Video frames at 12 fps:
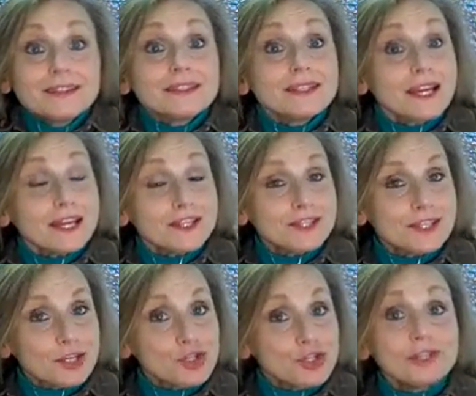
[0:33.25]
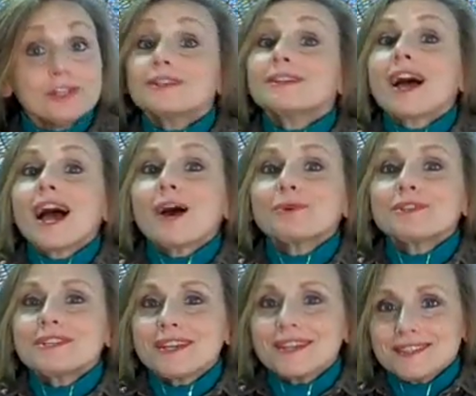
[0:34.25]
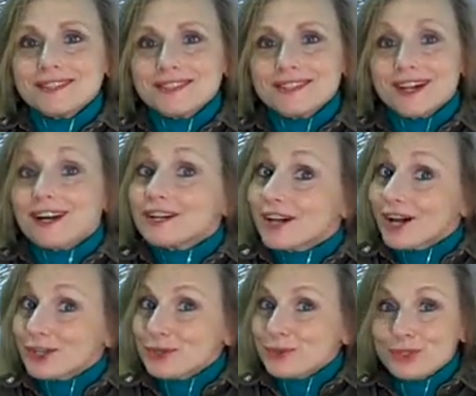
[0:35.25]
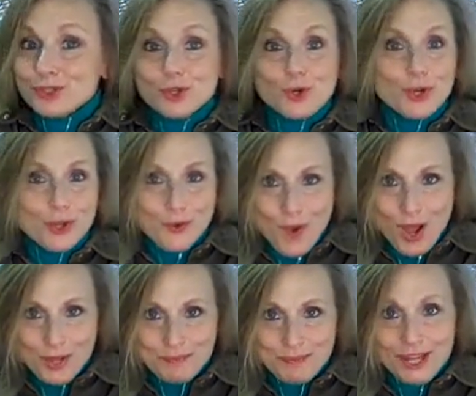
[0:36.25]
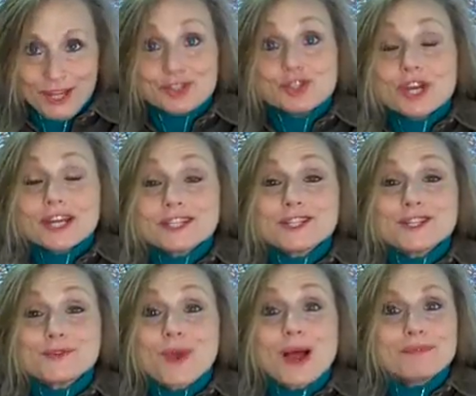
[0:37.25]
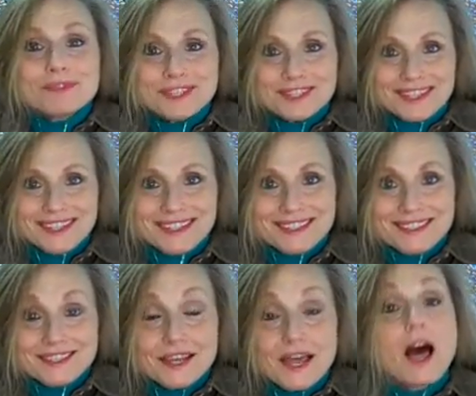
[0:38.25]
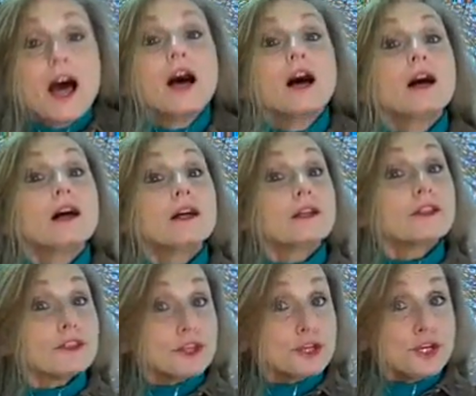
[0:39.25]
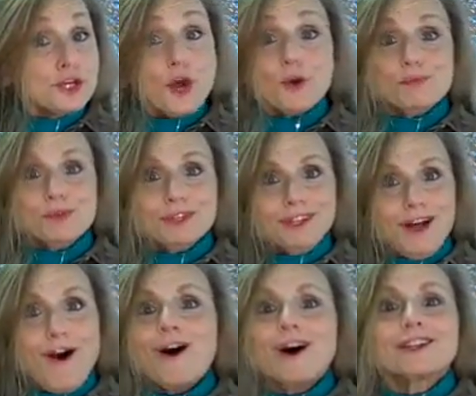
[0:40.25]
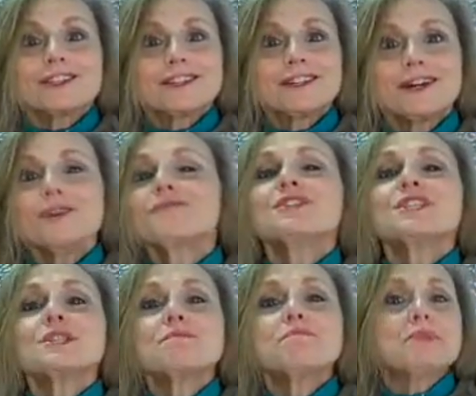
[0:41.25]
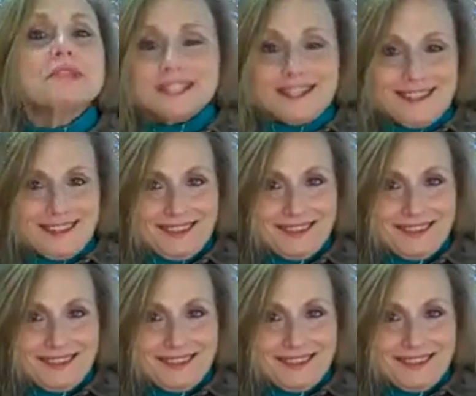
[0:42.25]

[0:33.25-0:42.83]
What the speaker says: Tonight's session in How to Taste, a guide to enjoying wine by Jancis Robinson is the noble art of spitting.